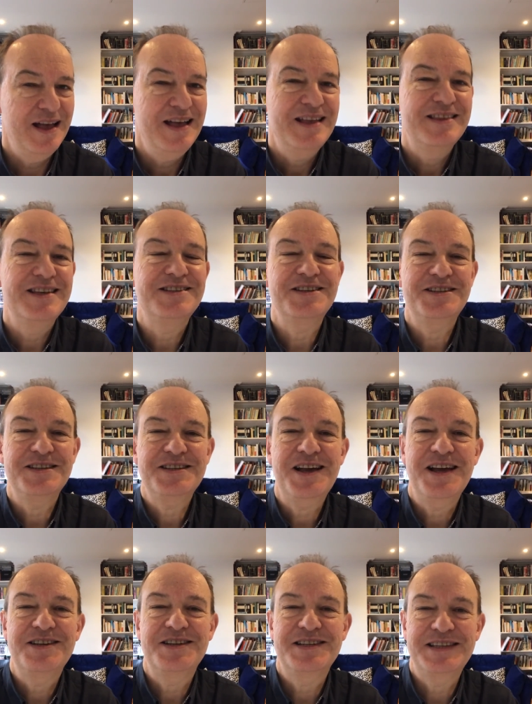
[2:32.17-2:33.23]
There's a desire
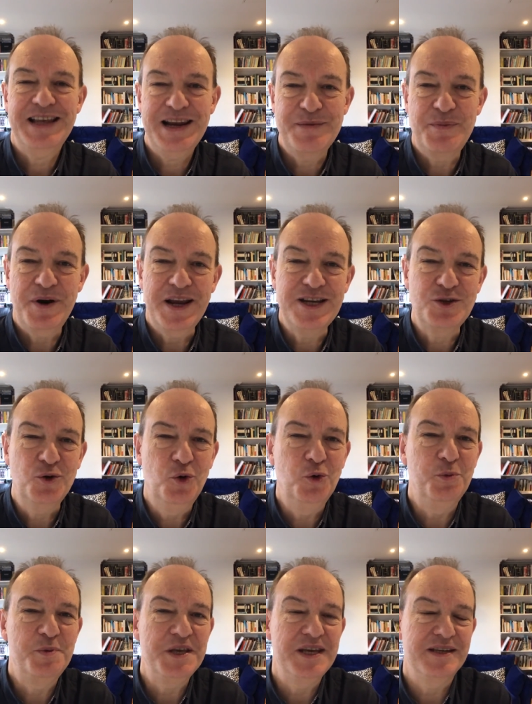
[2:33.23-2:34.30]
to celebrate,
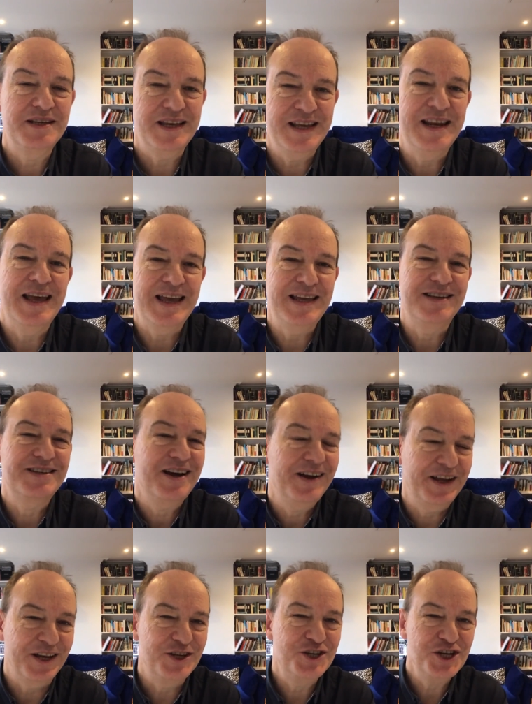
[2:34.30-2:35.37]
albeit in a tongue
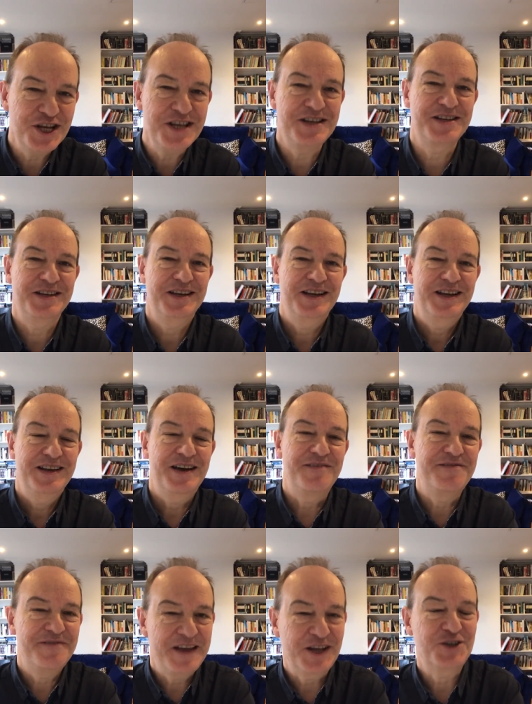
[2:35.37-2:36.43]
in cheek,
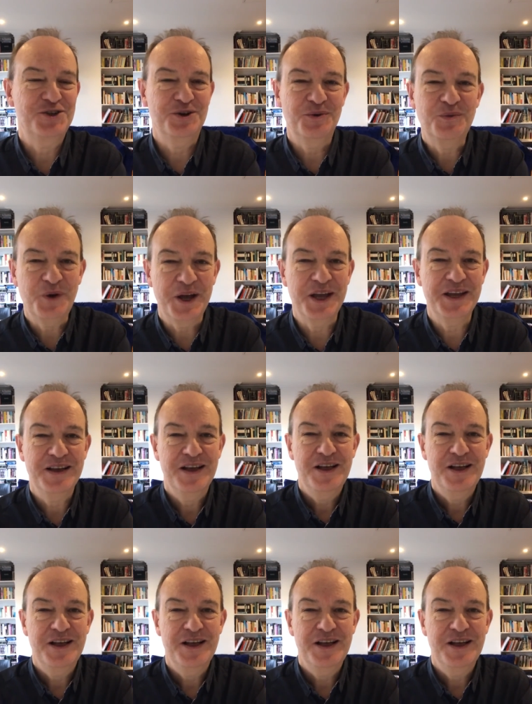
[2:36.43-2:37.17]
affectionate way,